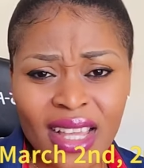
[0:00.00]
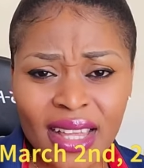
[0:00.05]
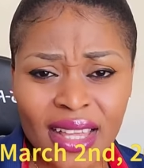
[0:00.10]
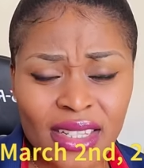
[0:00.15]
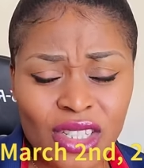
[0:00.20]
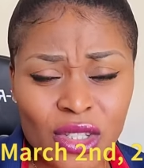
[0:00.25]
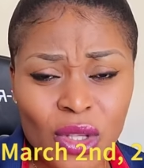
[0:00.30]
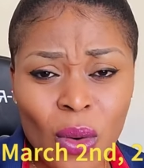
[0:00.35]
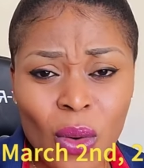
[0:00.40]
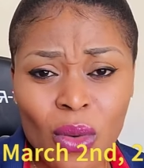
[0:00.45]

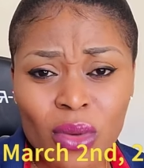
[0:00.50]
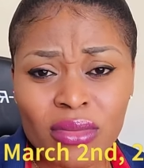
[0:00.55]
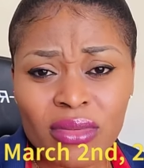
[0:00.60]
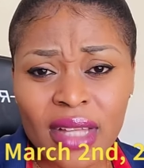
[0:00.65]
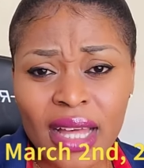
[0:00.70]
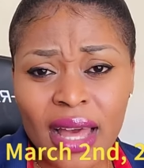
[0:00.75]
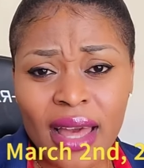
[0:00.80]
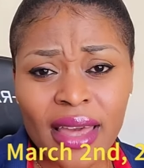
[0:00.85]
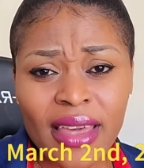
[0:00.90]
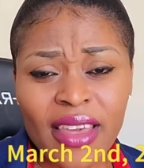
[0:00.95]
So
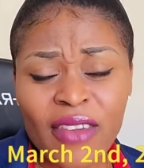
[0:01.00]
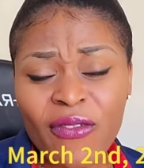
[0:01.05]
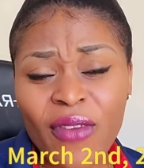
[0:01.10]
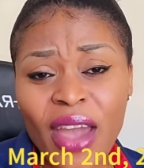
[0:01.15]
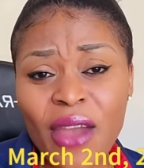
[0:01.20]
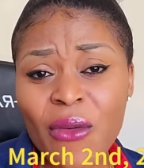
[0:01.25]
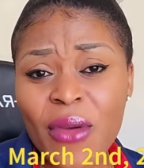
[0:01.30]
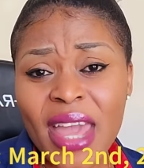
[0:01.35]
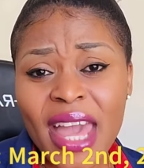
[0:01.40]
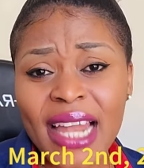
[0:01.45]
if I
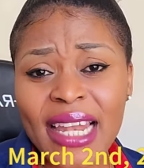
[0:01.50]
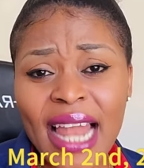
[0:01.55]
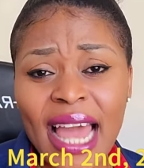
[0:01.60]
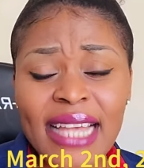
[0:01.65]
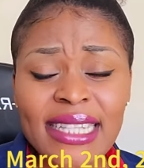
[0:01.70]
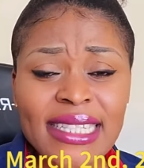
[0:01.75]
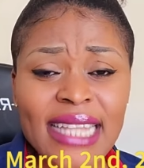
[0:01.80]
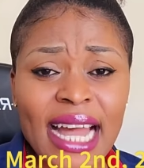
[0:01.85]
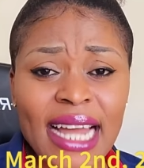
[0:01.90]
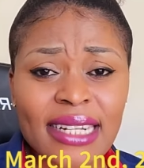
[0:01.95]

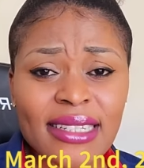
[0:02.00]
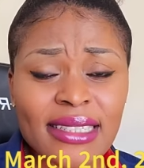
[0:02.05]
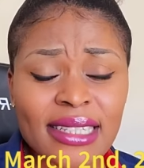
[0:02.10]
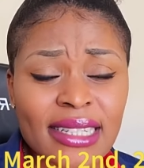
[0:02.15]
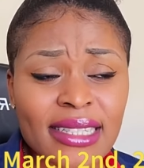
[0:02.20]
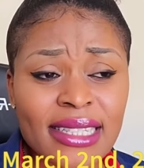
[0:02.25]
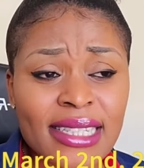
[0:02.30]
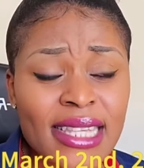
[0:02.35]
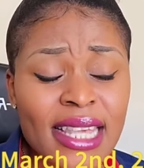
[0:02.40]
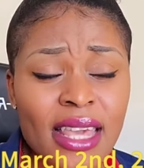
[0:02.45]
realize that
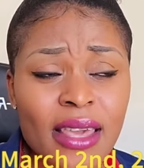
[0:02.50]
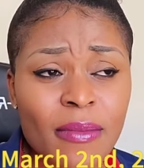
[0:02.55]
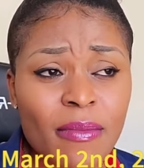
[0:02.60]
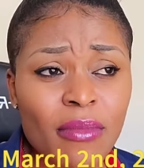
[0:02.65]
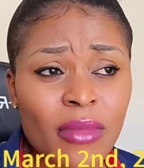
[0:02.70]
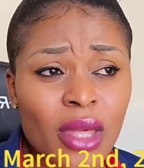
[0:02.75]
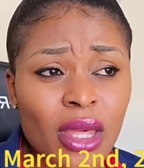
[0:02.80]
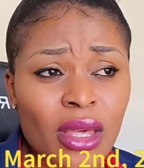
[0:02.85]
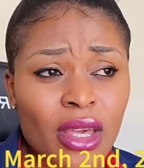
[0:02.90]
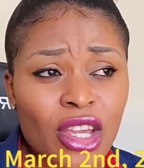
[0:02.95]
the team,